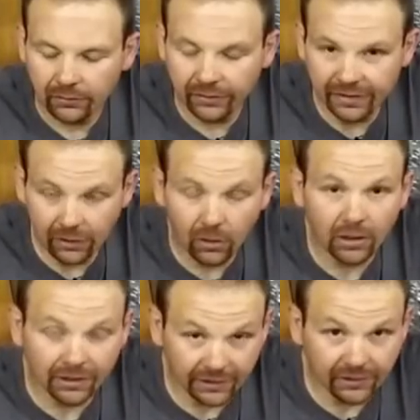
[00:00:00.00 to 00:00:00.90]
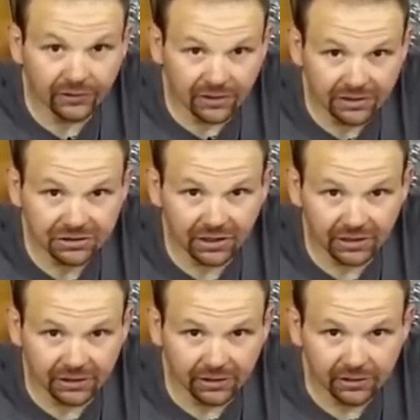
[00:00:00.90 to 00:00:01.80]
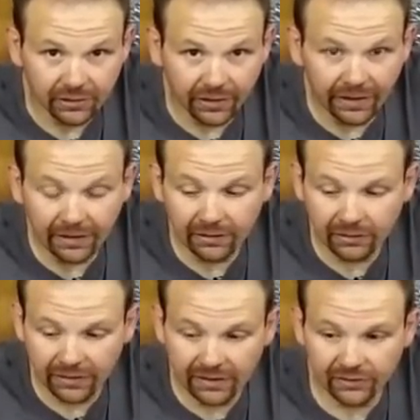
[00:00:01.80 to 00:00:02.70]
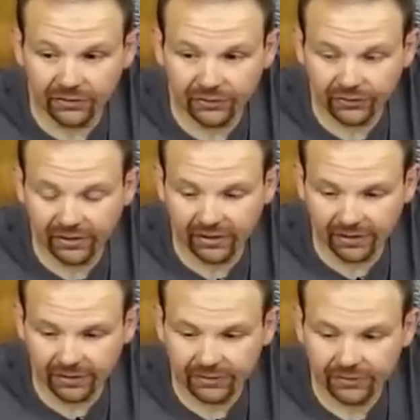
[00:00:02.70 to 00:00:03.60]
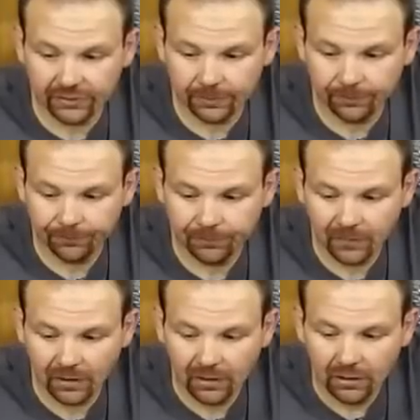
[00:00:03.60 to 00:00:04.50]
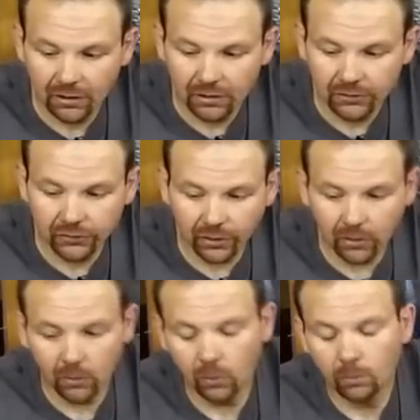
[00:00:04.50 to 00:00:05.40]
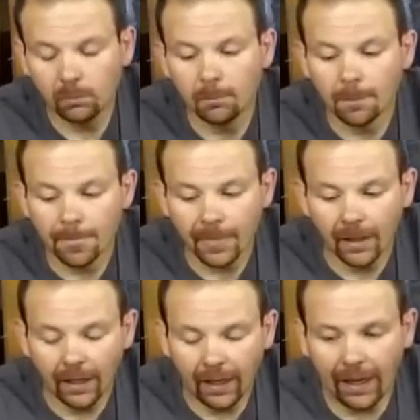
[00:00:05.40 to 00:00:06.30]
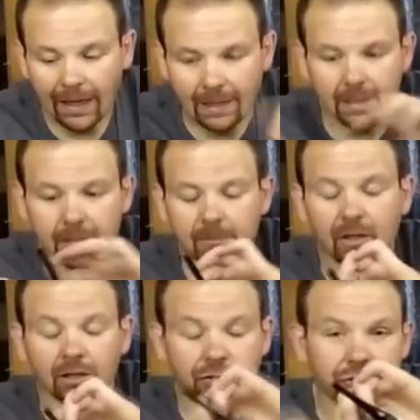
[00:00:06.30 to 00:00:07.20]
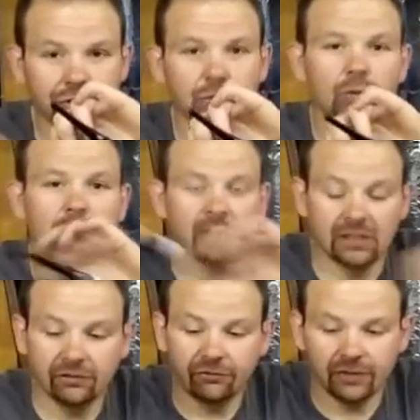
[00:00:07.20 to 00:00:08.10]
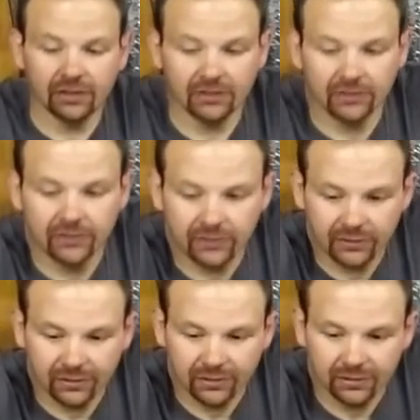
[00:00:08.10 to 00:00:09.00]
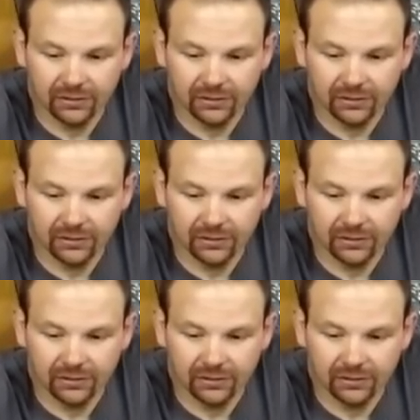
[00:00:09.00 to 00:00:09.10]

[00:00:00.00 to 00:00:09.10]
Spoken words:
the arc is initiated and it sticks. So I am not sure if it's